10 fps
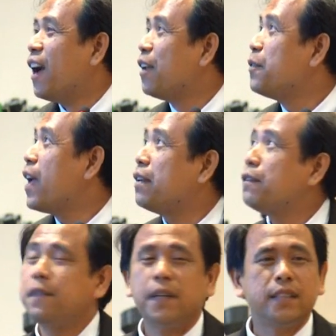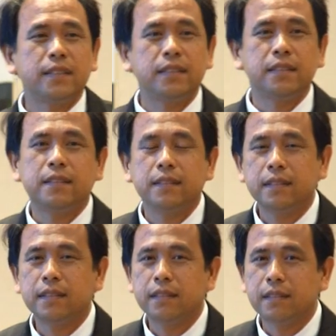And we are the first,
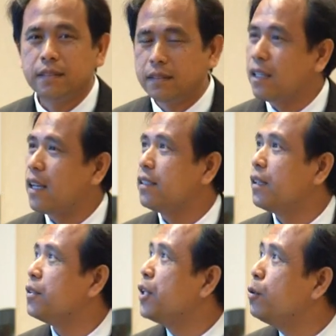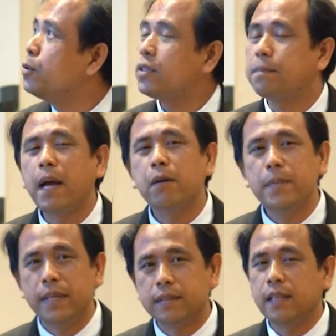the newest
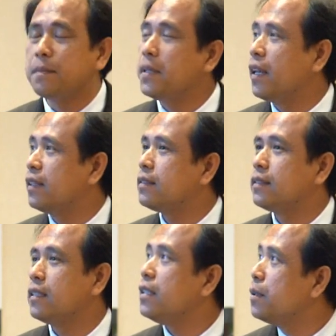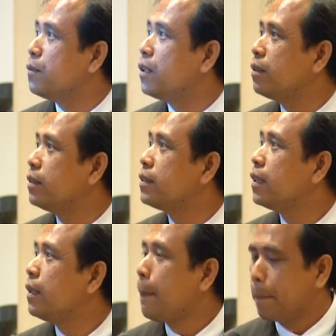bio-based ABS in the world.
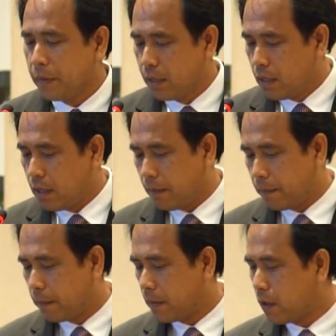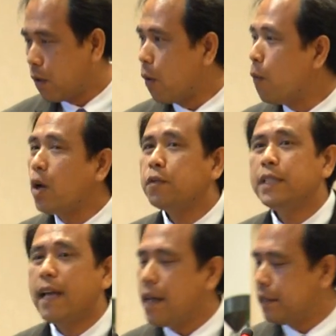What we
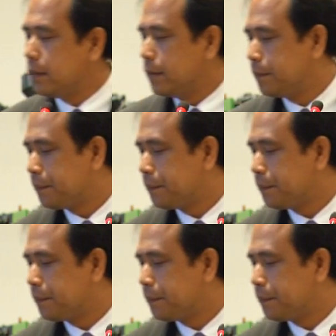done?